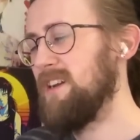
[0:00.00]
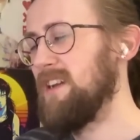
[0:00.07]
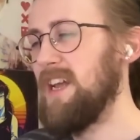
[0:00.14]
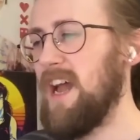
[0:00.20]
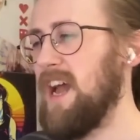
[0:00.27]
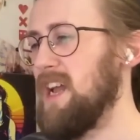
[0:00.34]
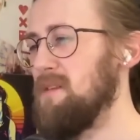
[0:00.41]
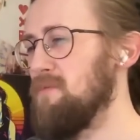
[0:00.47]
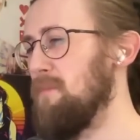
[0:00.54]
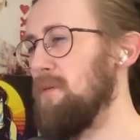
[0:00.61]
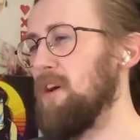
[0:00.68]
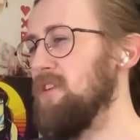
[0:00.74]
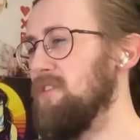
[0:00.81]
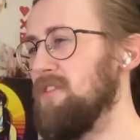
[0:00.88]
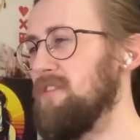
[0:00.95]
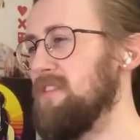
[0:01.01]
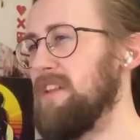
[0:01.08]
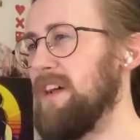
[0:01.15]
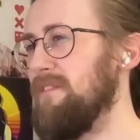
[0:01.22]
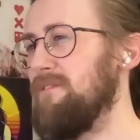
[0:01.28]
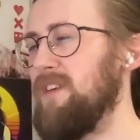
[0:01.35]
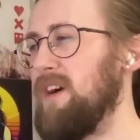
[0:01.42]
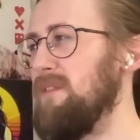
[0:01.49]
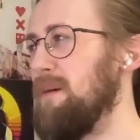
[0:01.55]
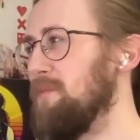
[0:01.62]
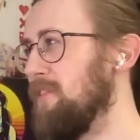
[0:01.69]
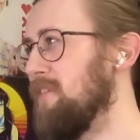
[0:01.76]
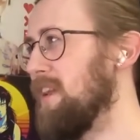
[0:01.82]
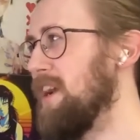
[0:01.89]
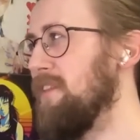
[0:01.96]
yeah, he proposed, and then 5
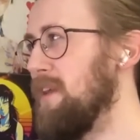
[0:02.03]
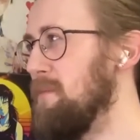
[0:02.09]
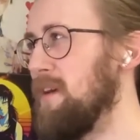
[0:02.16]
episodes later they